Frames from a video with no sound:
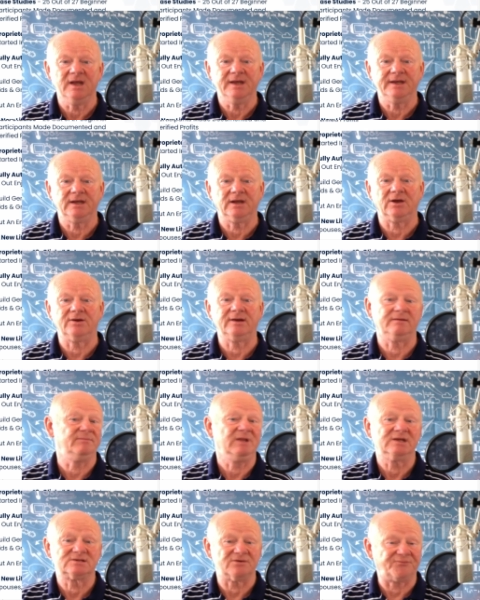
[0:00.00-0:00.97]
You're going to,
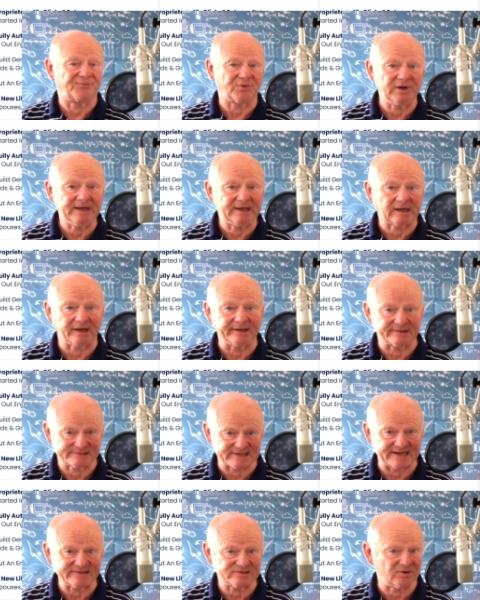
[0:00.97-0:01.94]
it's a free click
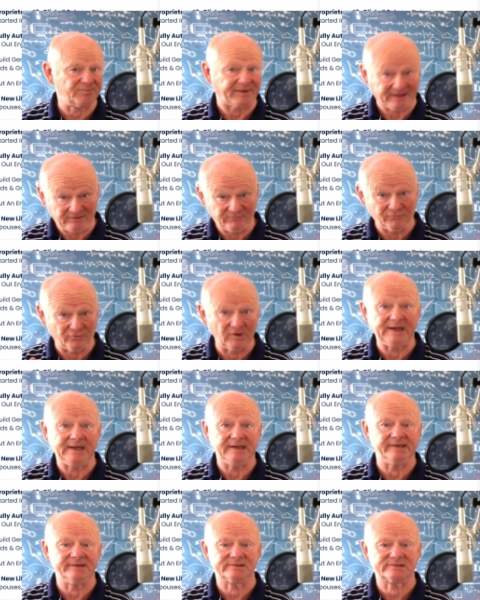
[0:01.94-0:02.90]
setup. It
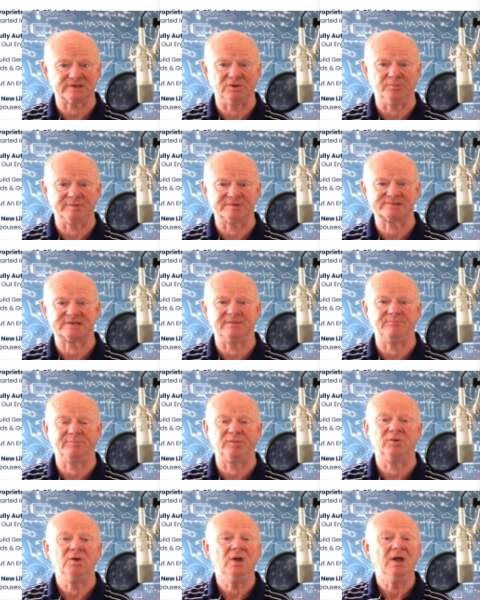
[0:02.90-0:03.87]
really is super
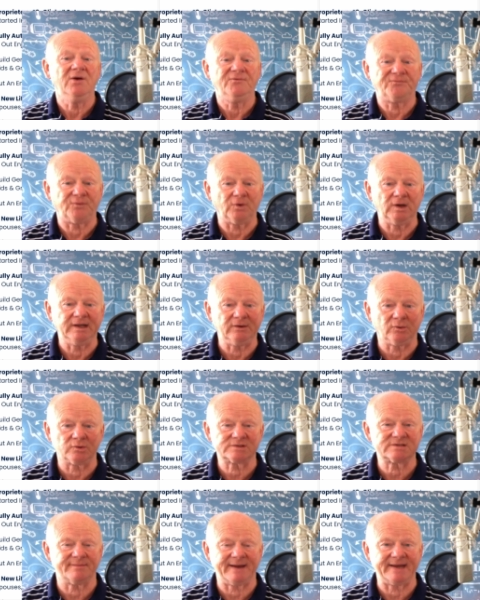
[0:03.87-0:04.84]
simple, fully
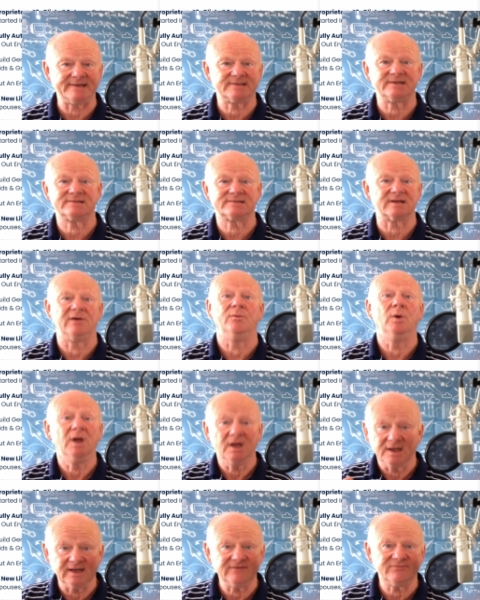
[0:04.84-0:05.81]
automated. So
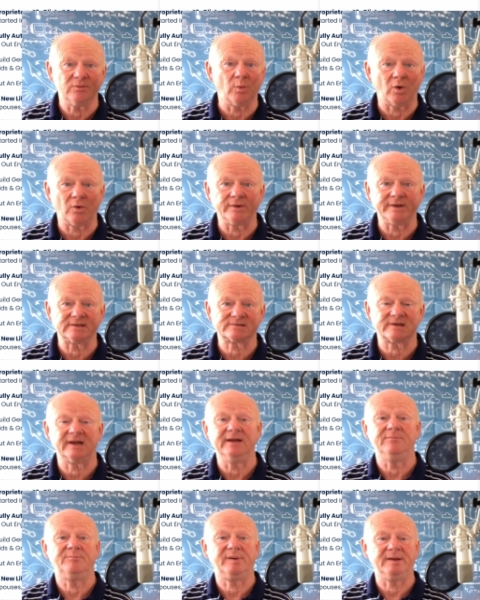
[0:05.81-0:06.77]
even while you
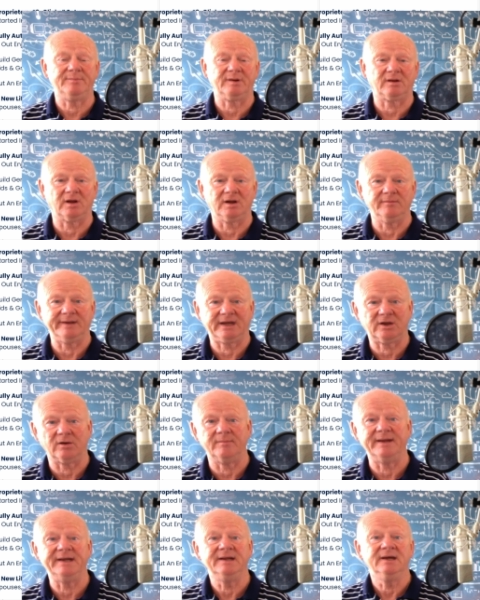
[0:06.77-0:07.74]
sleep, people are going to be
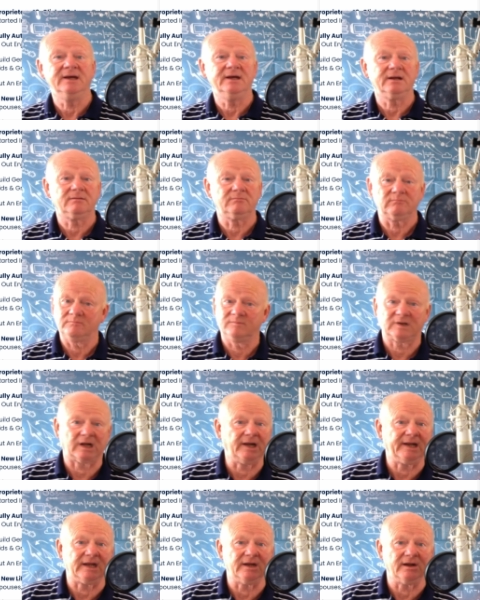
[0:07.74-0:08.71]
coming,
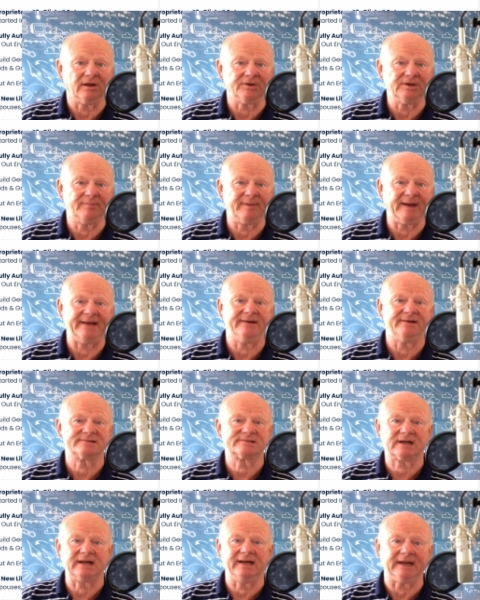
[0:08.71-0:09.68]
clicking on your
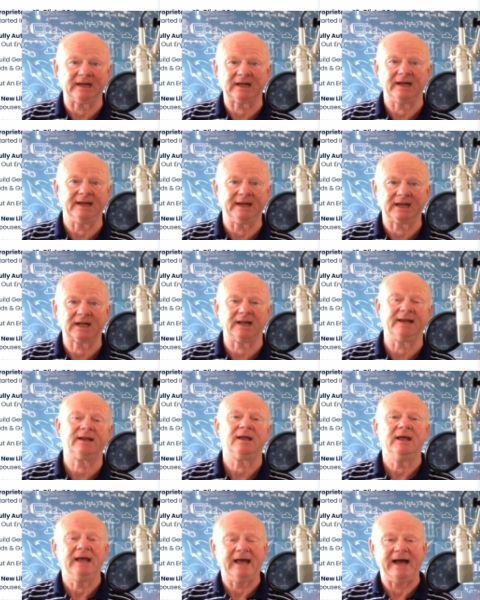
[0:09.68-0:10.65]
banners, click, click,
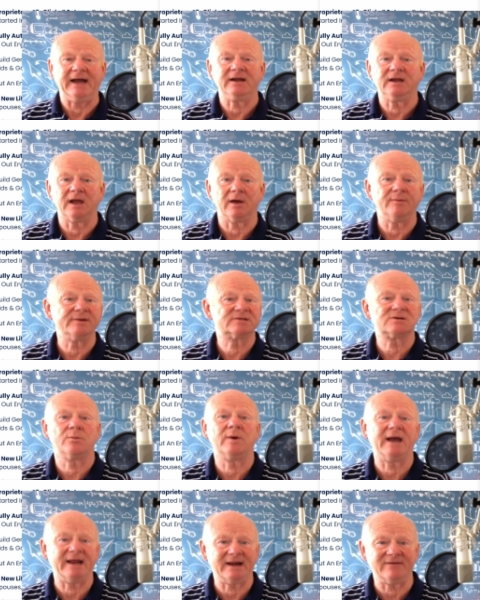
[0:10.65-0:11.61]
click, and going to
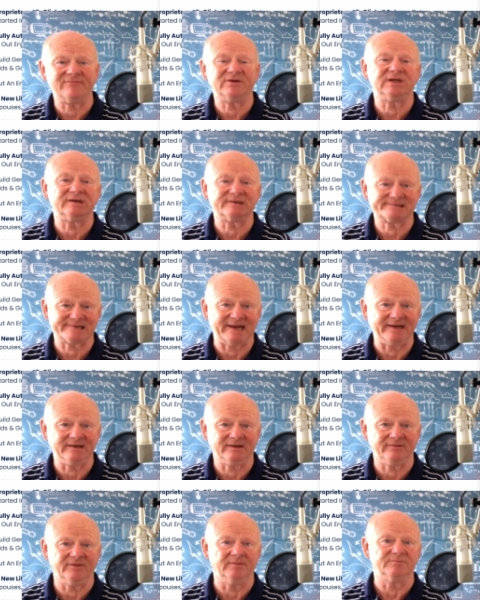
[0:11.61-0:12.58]
wherever you're
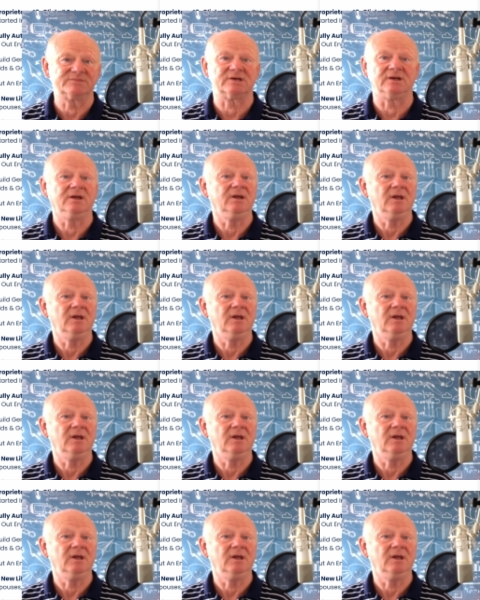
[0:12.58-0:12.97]
sending them to